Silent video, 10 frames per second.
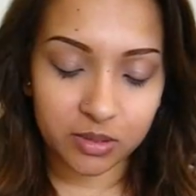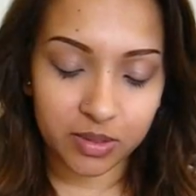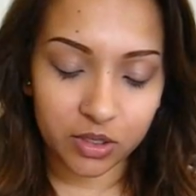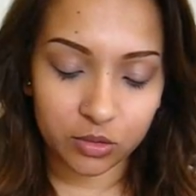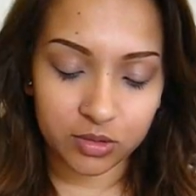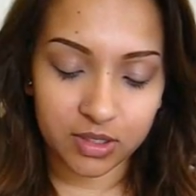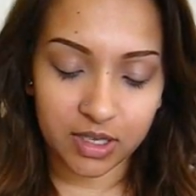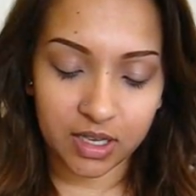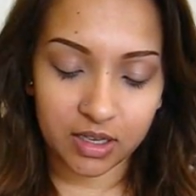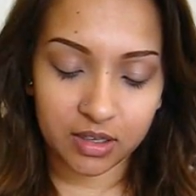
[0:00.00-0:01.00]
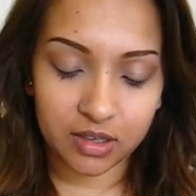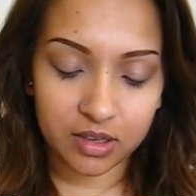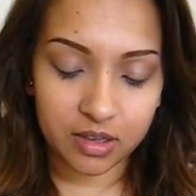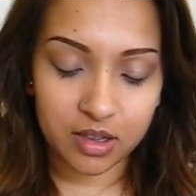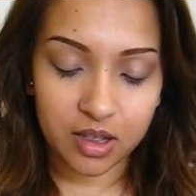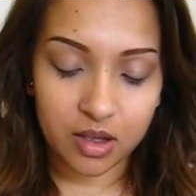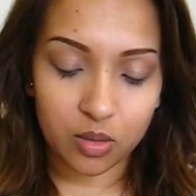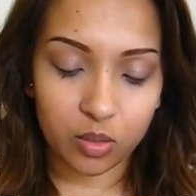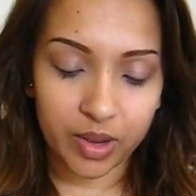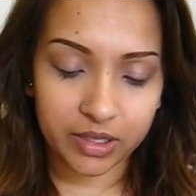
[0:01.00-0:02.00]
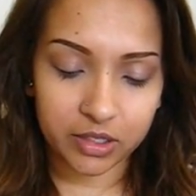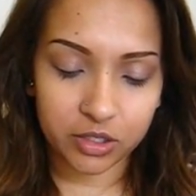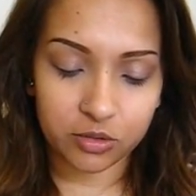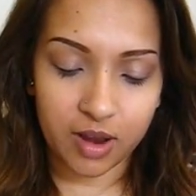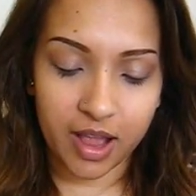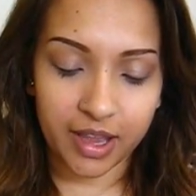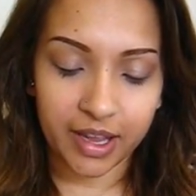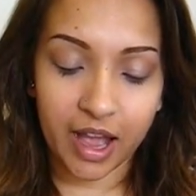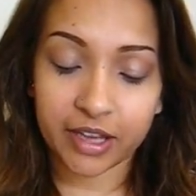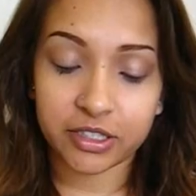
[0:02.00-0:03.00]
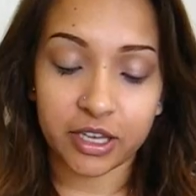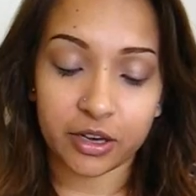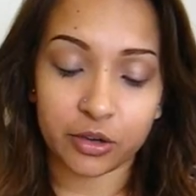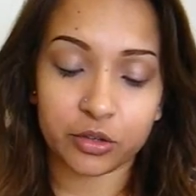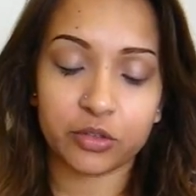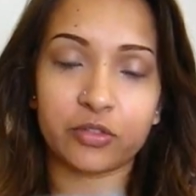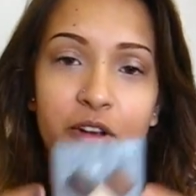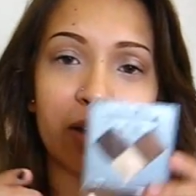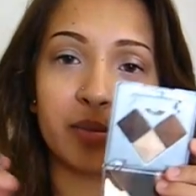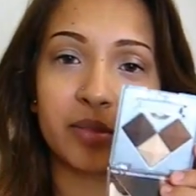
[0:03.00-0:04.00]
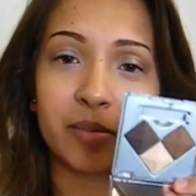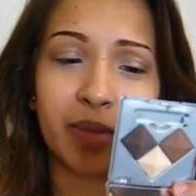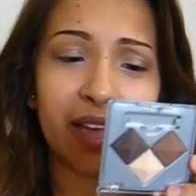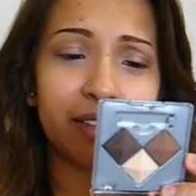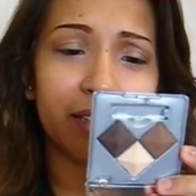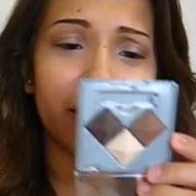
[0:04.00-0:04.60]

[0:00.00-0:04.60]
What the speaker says: to be using wet to dry eyeshadows from the Baked